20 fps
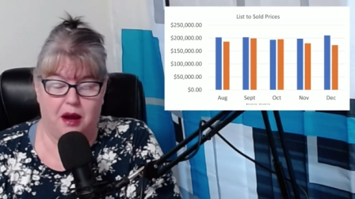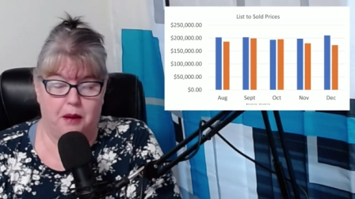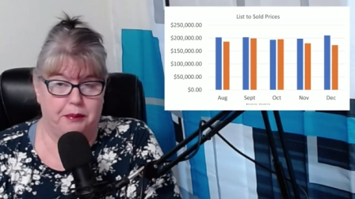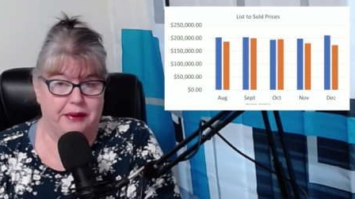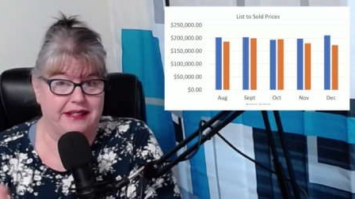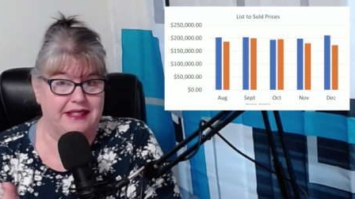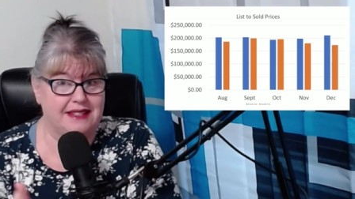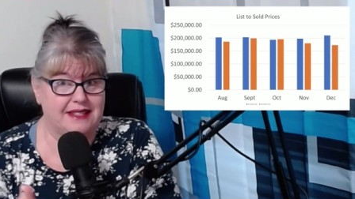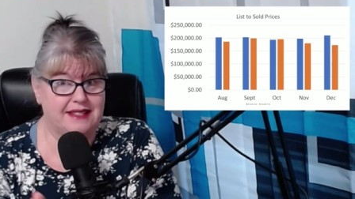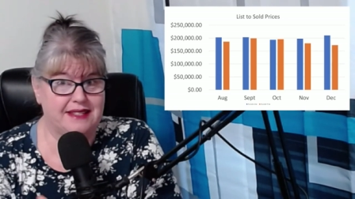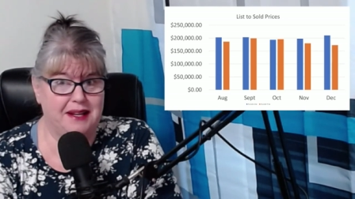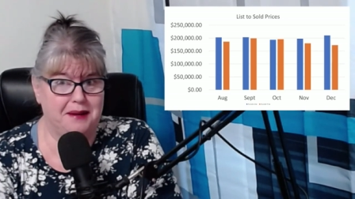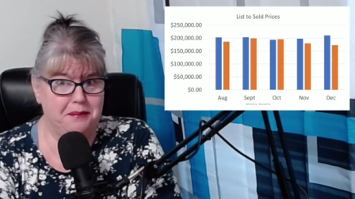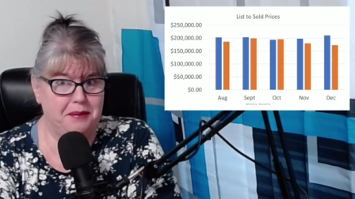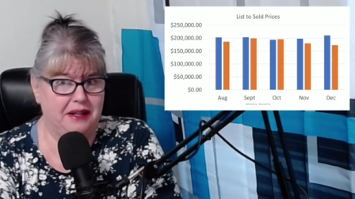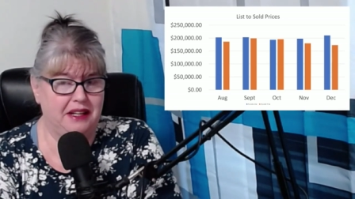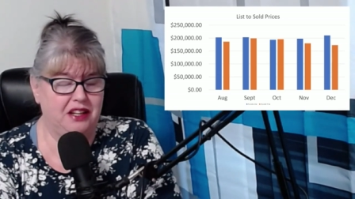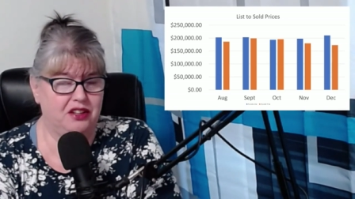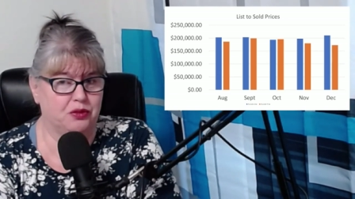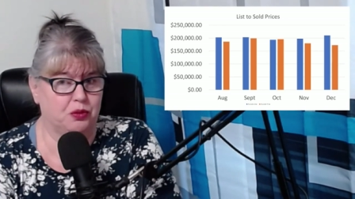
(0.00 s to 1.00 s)
but
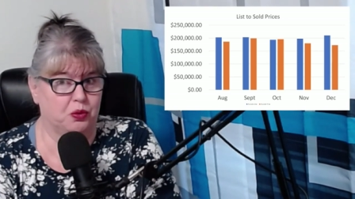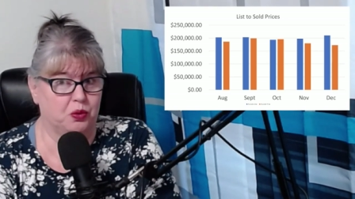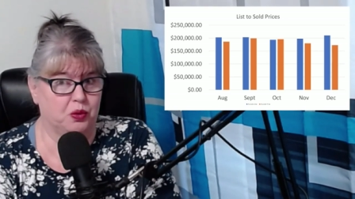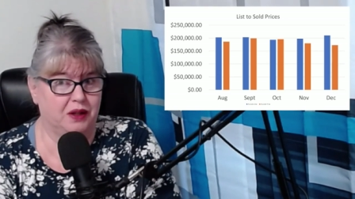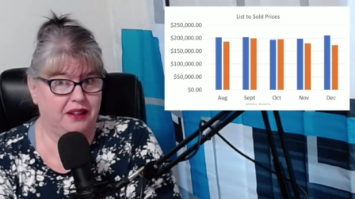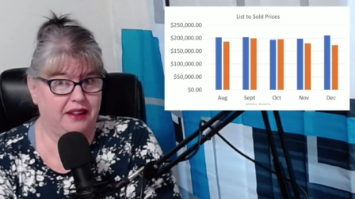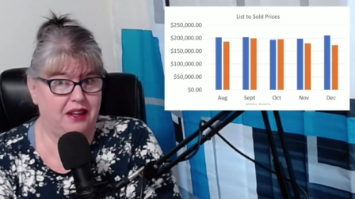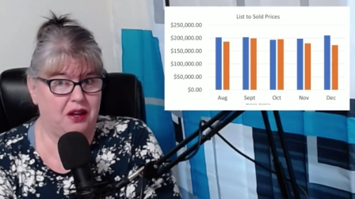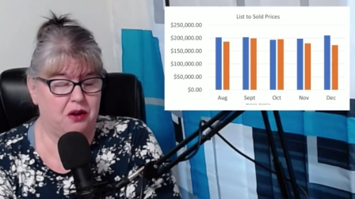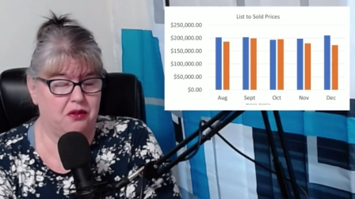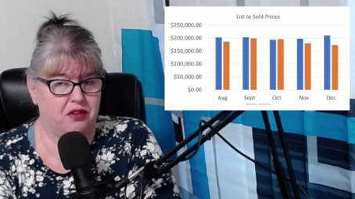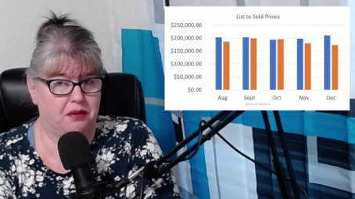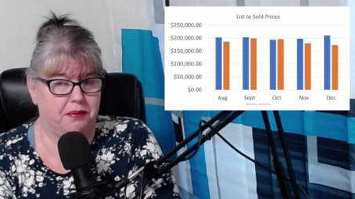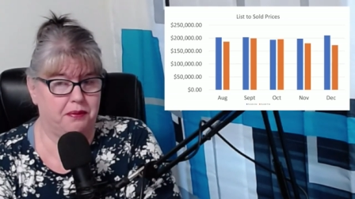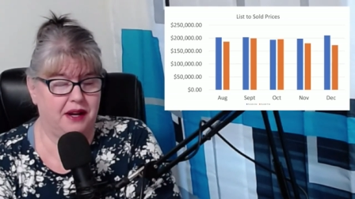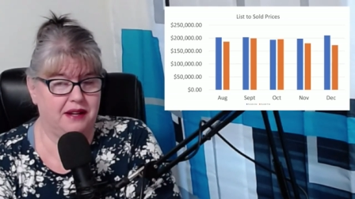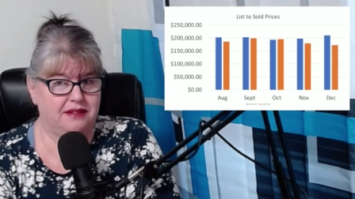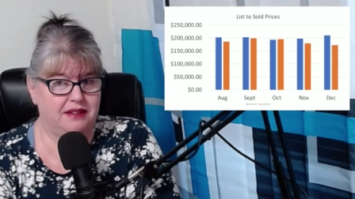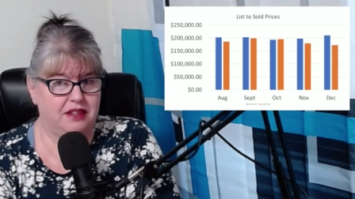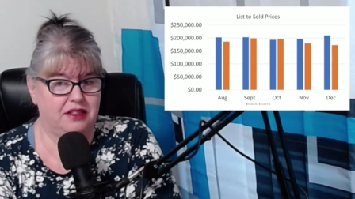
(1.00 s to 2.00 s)
somebody's really
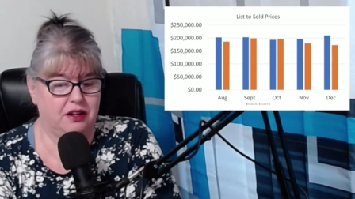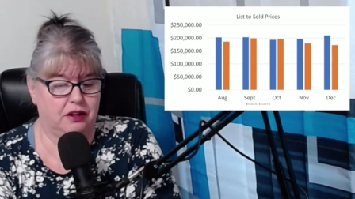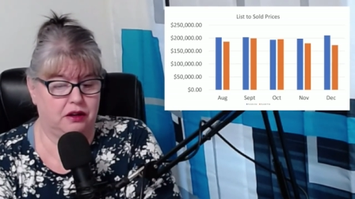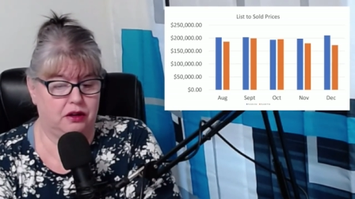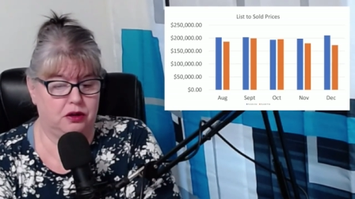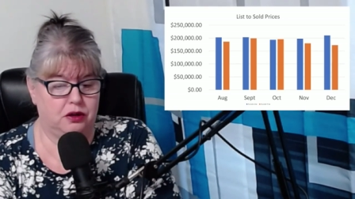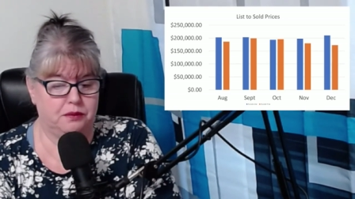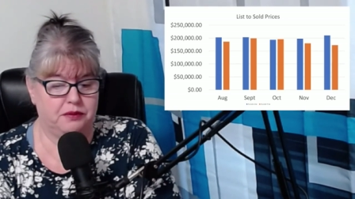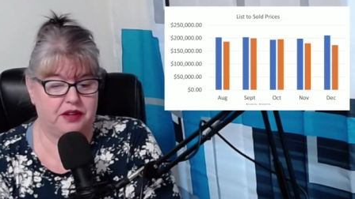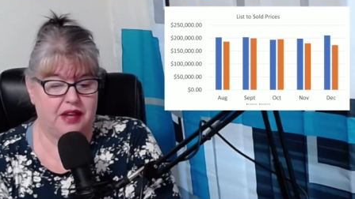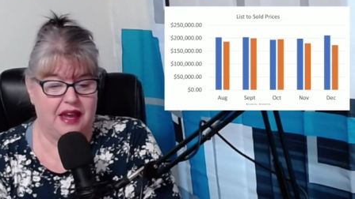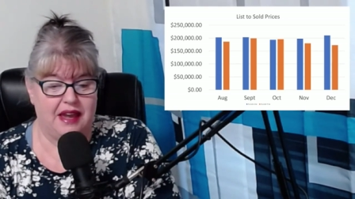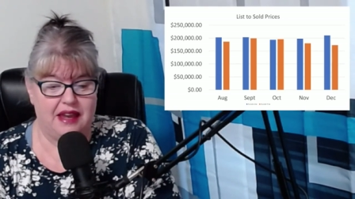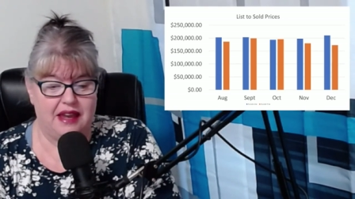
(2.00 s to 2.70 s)
overpricing their homes